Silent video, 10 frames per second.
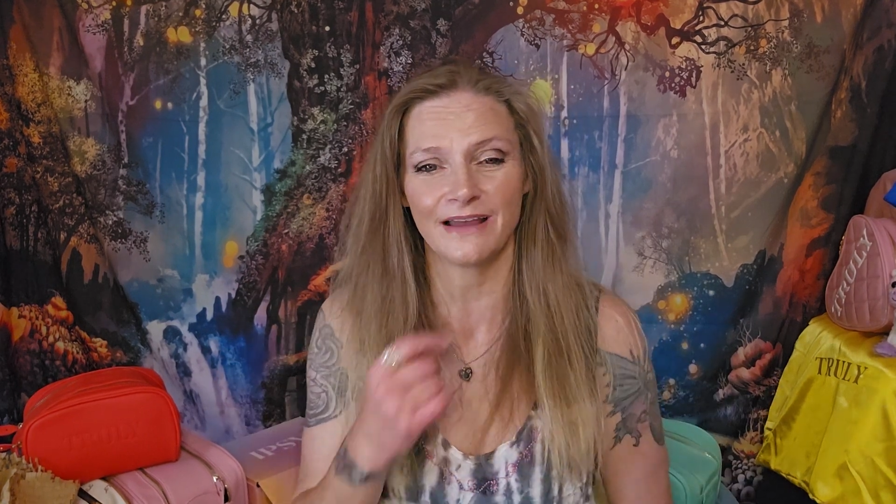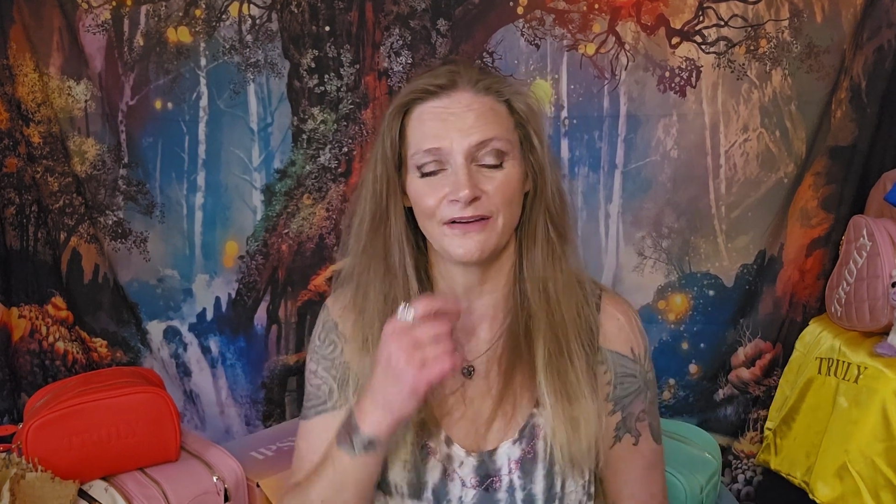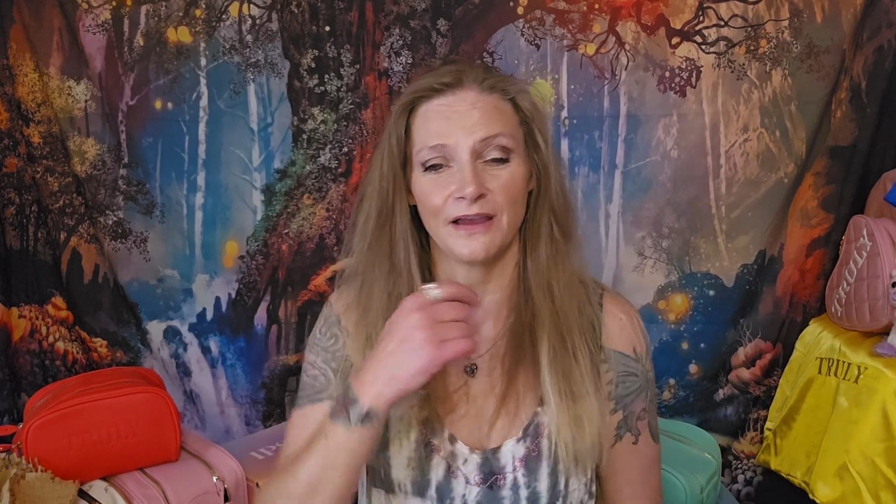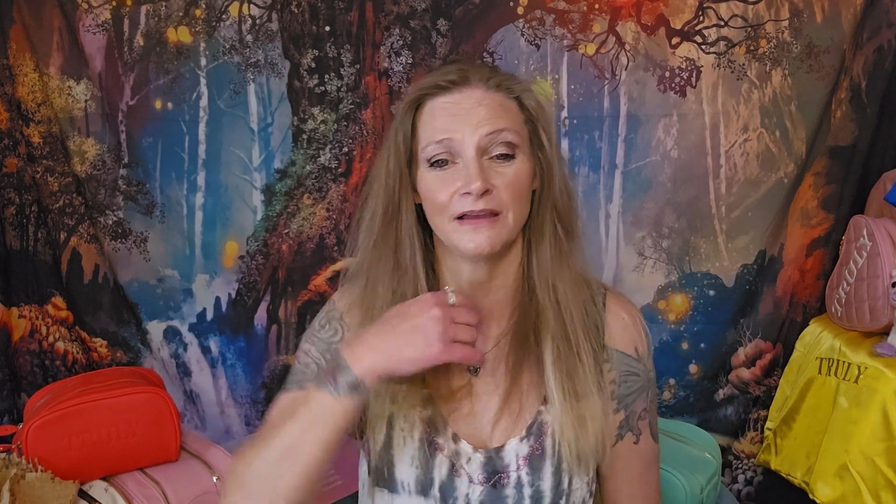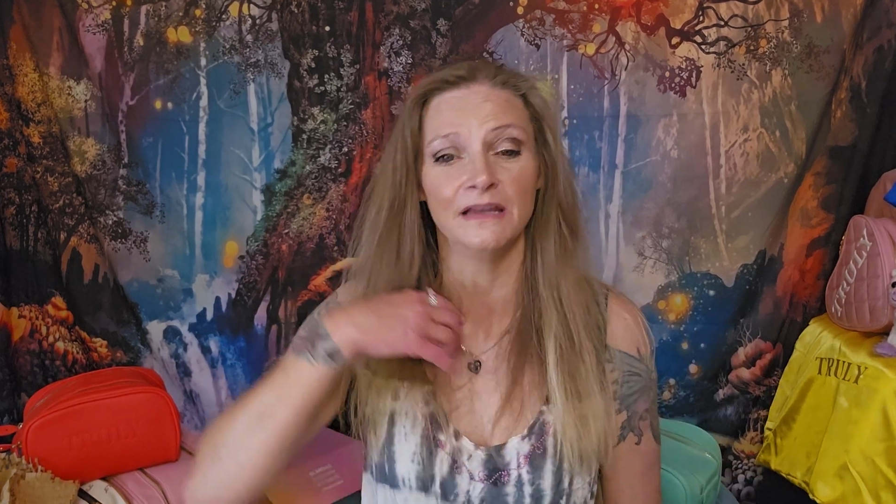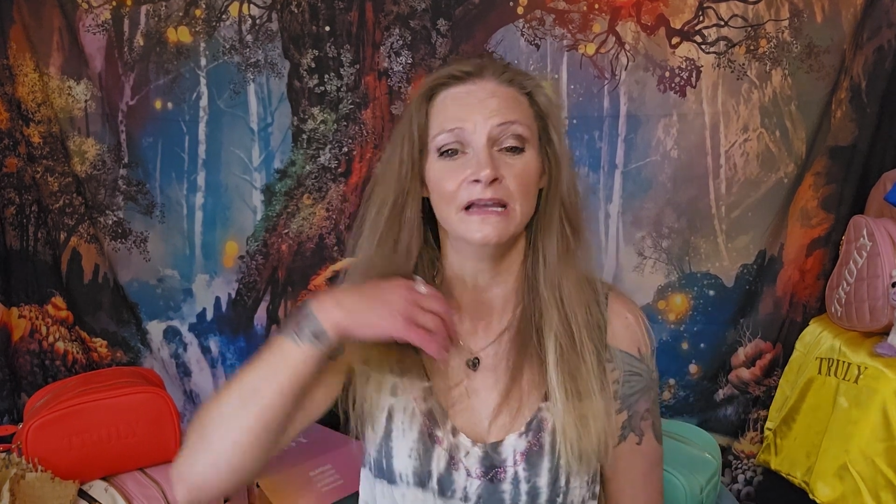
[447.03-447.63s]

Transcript: Okay.